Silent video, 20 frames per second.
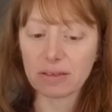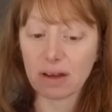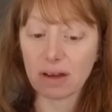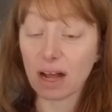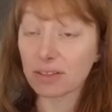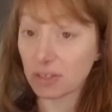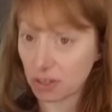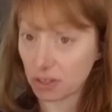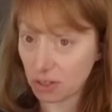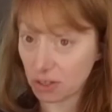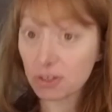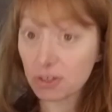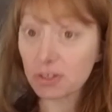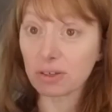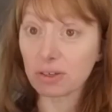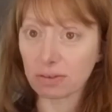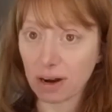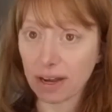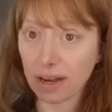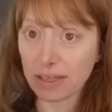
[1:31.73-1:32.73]

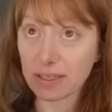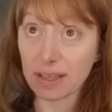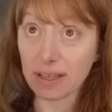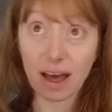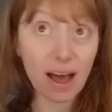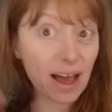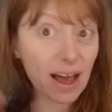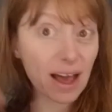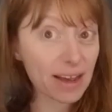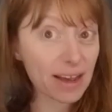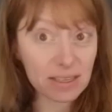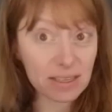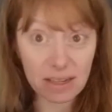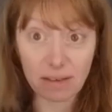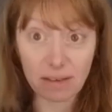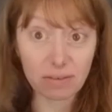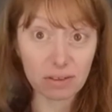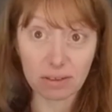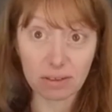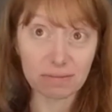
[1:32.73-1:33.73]
constitutional rights, the highest
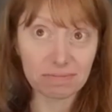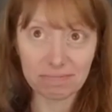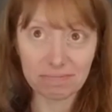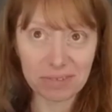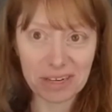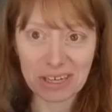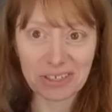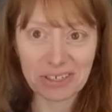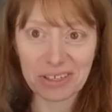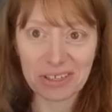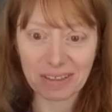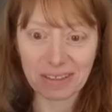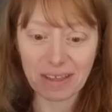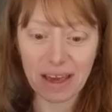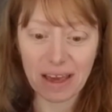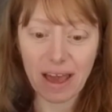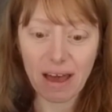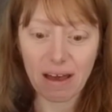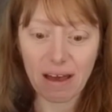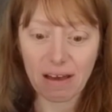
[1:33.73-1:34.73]
level of protection that
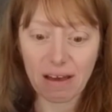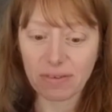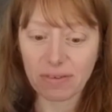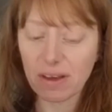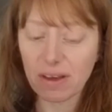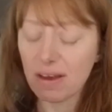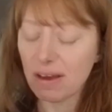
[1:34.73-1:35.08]
they have.